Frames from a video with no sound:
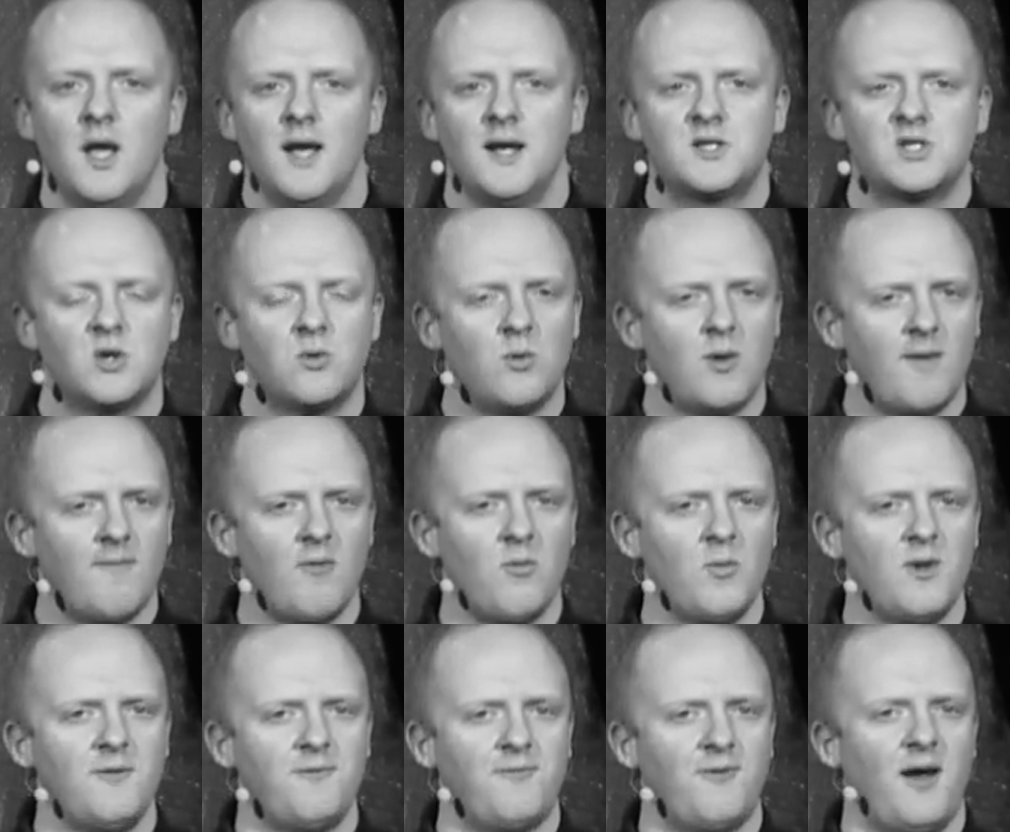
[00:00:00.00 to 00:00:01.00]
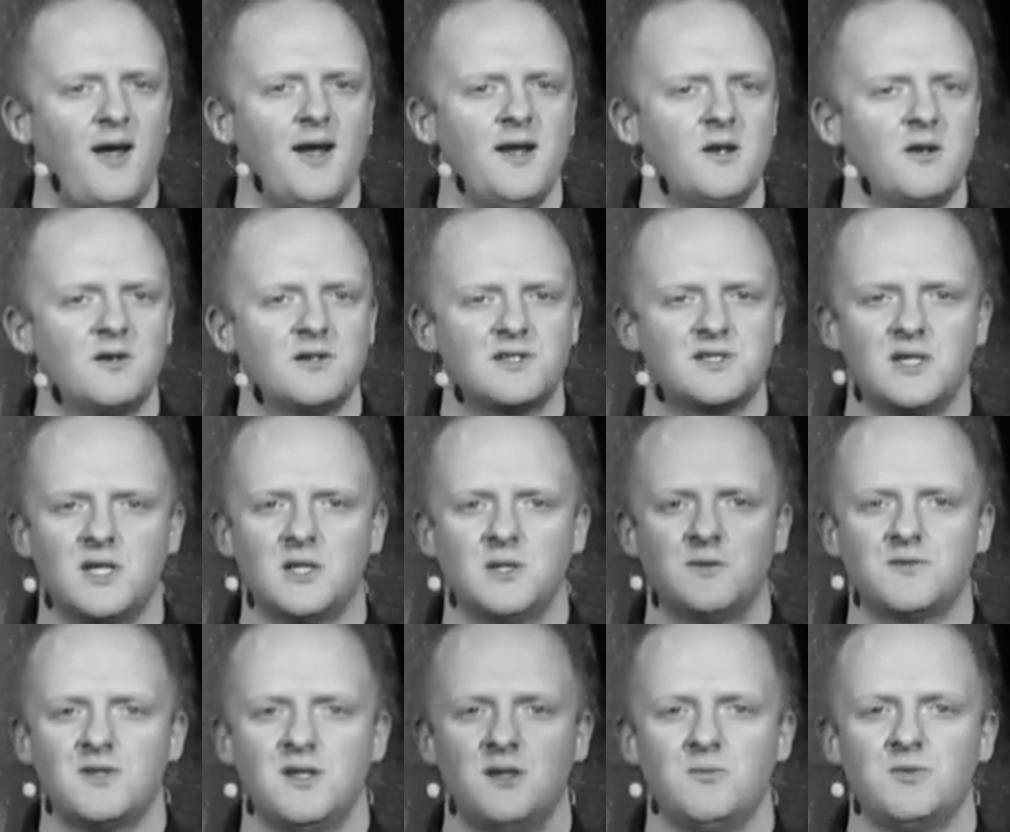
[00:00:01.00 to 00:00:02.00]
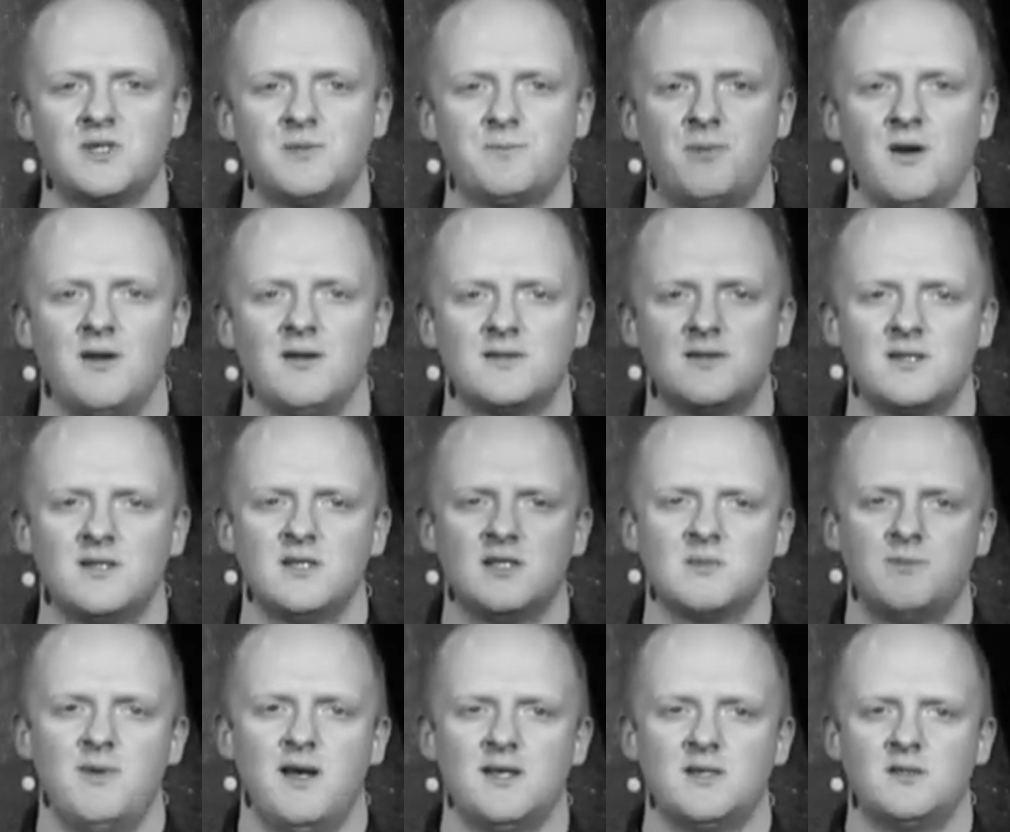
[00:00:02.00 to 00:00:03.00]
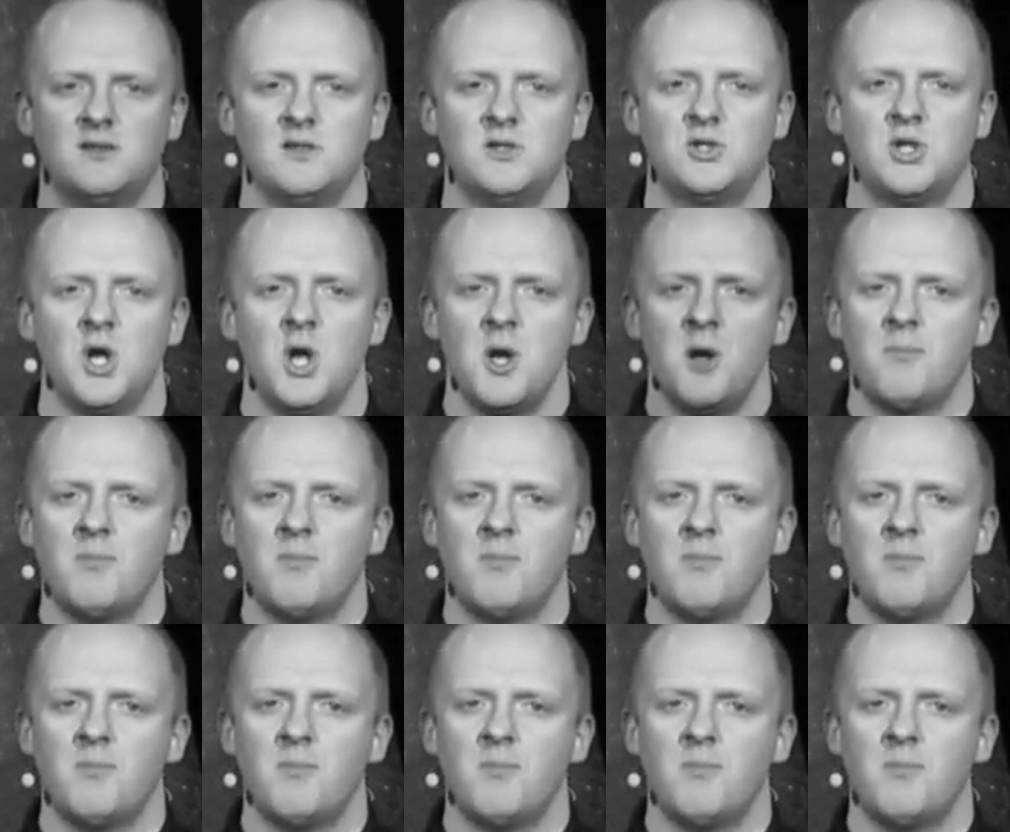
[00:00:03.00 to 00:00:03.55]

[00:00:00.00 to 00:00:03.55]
And so, wherever we find ourselves in response to this message,